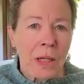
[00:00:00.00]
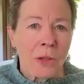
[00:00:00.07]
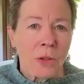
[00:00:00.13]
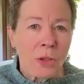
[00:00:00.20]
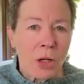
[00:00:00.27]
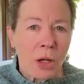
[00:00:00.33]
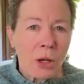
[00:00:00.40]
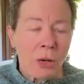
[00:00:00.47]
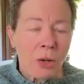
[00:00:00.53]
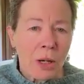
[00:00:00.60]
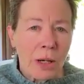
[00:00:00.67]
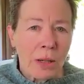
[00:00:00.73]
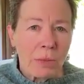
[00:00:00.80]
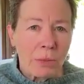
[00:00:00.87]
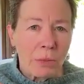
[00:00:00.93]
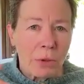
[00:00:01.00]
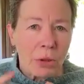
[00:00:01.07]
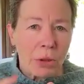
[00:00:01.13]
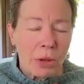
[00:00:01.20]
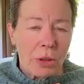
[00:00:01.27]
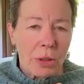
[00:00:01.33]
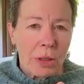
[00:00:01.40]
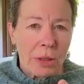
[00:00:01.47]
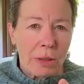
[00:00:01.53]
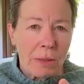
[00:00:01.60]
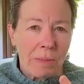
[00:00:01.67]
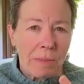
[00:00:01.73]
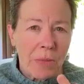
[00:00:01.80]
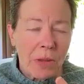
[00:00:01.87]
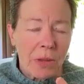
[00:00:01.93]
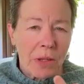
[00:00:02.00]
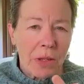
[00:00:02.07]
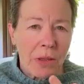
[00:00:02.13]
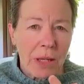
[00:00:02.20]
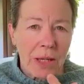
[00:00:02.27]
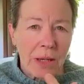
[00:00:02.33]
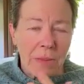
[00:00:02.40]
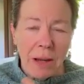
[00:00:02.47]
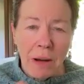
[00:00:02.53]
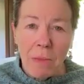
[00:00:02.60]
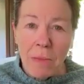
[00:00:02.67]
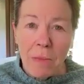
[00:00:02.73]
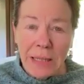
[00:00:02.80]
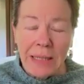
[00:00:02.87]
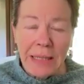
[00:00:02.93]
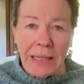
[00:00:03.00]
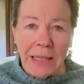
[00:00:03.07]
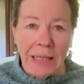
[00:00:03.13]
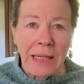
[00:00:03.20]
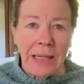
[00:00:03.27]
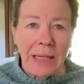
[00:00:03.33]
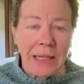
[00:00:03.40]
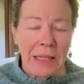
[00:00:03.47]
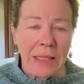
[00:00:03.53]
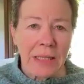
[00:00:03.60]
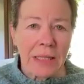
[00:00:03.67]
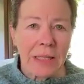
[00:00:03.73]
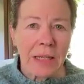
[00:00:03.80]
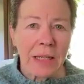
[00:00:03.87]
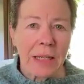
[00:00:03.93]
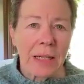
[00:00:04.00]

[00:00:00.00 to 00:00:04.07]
So the thing about money is